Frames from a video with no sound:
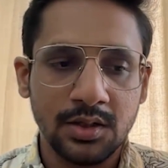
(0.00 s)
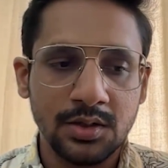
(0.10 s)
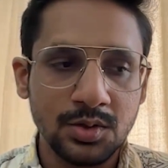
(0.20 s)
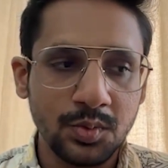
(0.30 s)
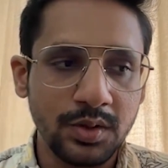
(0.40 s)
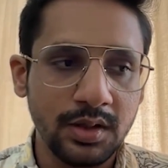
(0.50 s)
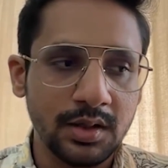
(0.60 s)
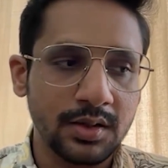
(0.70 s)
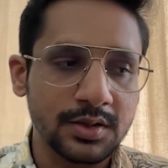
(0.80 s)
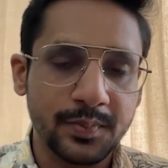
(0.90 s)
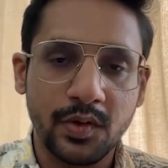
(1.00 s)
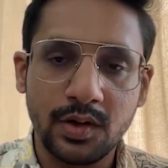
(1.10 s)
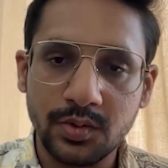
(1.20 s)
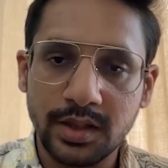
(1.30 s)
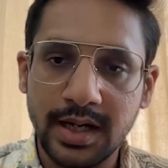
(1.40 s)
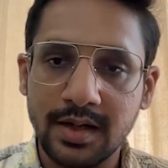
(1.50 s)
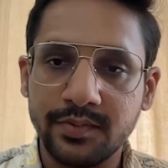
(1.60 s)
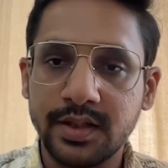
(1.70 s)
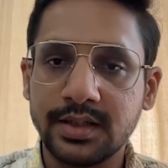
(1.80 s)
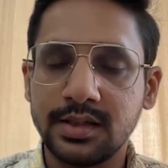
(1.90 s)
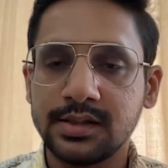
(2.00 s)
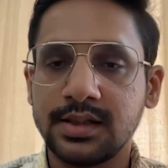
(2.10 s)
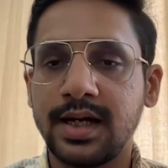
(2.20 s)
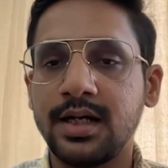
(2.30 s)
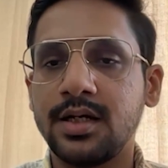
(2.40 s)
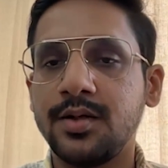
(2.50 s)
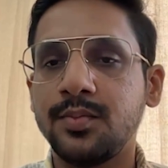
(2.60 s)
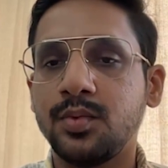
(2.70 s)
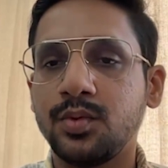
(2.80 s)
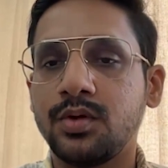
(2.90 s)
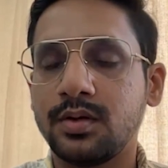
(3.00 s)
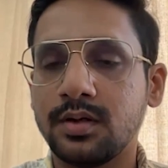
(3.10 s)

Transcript: you will respond to that advertising slightly more.